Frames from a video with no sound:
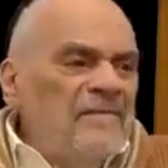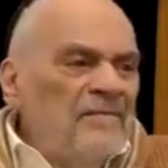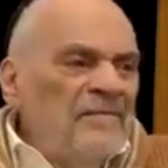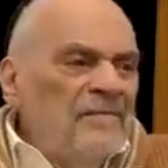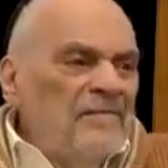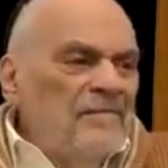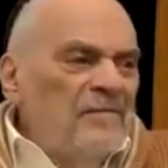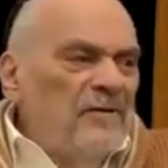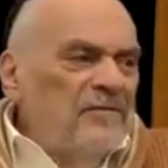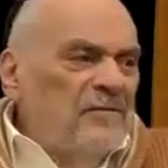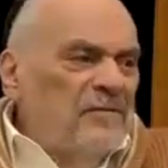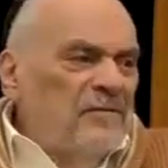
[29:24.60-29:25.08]

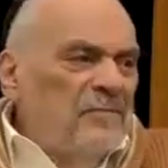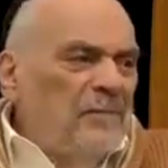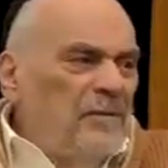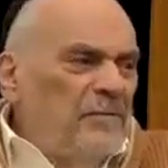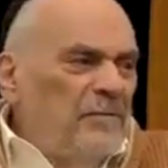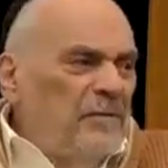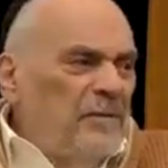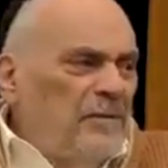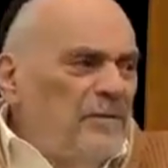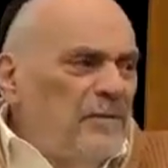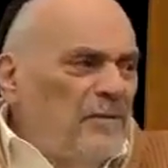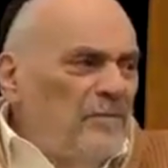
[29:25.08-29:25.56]
Most
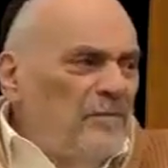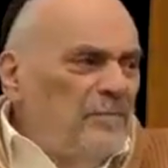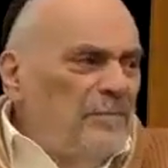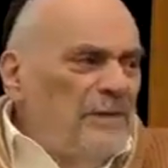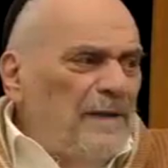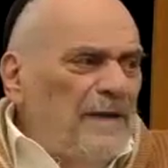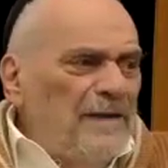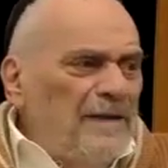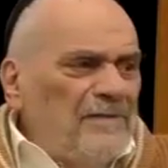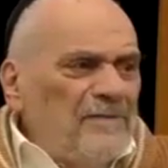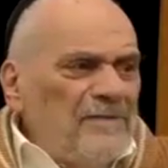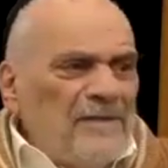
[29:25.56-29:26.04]
people don't
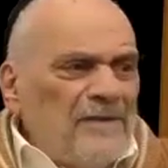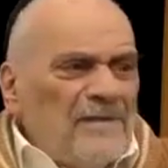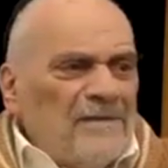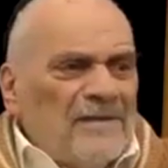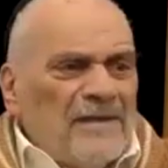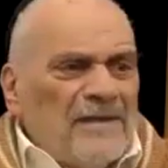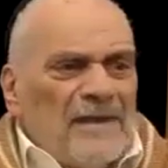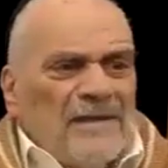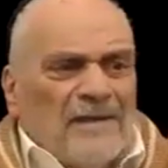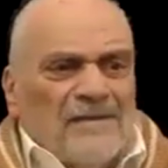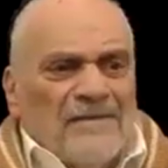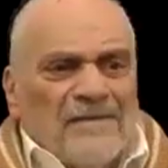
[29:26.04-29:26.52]
pass the
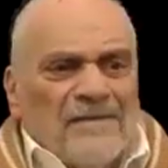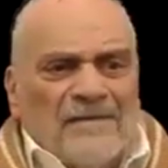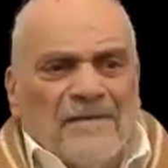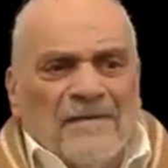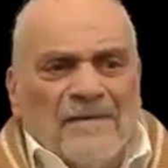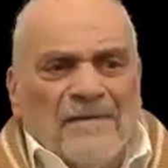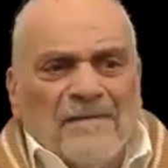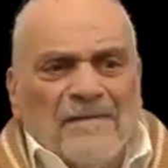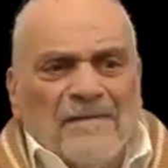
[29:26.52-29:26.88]
test.